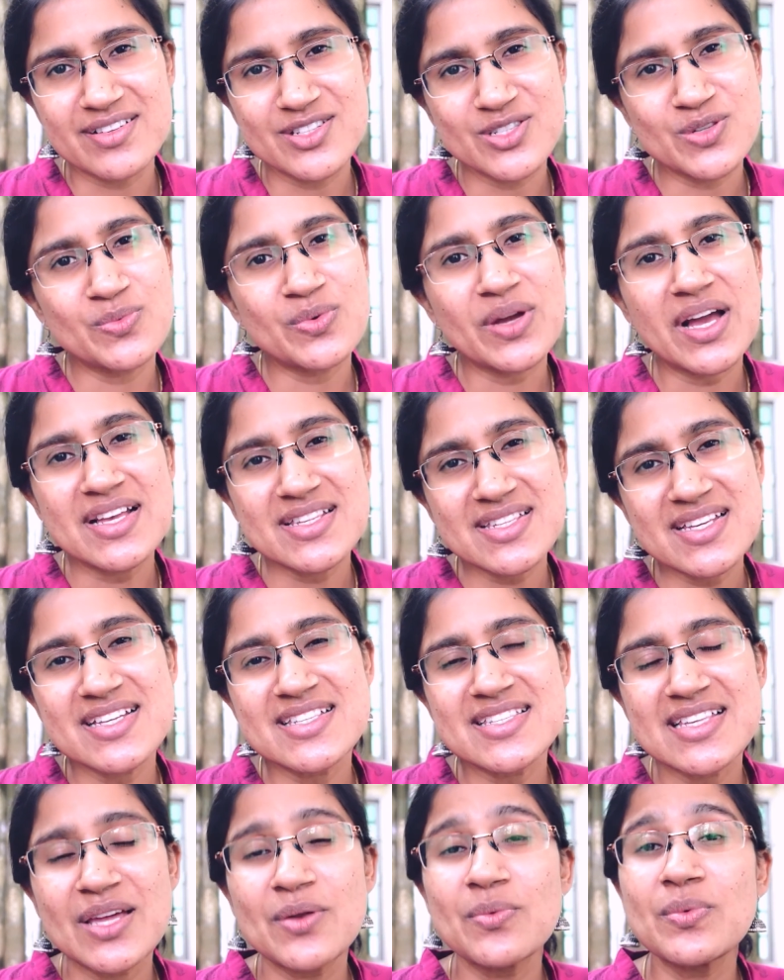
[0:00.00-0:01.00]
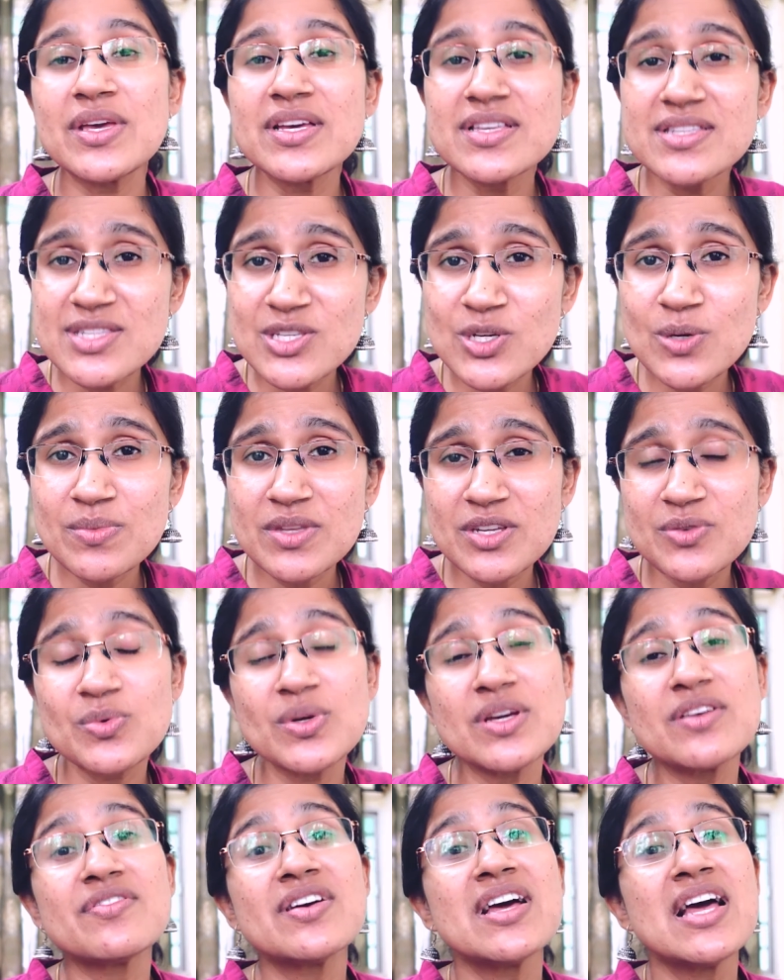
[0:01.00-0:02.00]
So as I said, we assume that
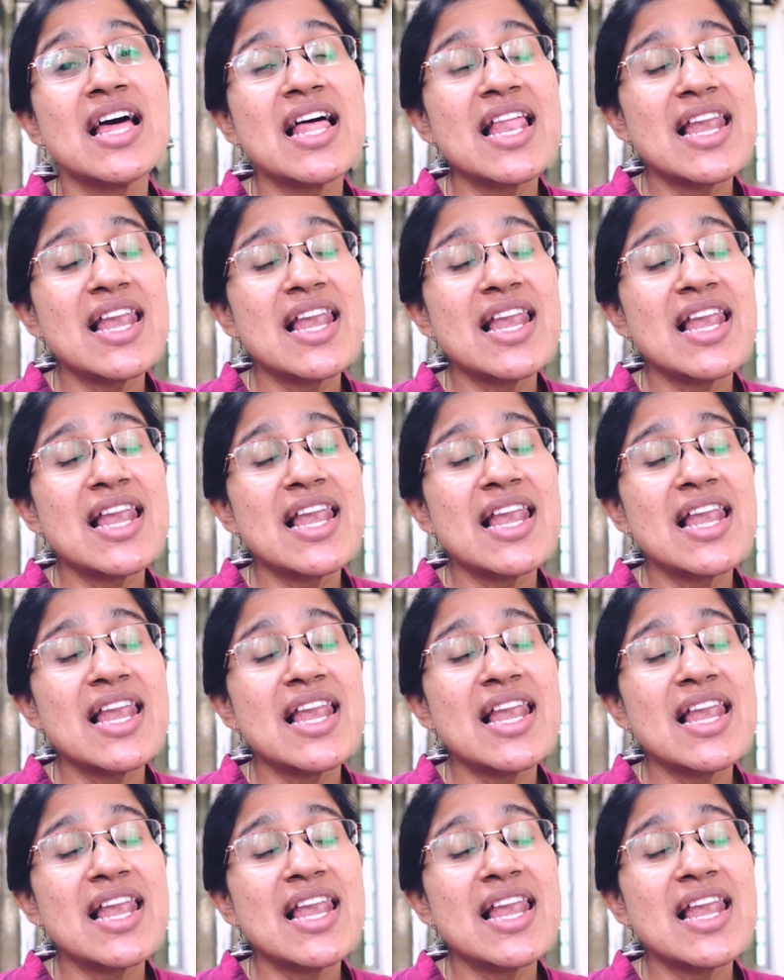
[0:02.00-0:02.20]
we've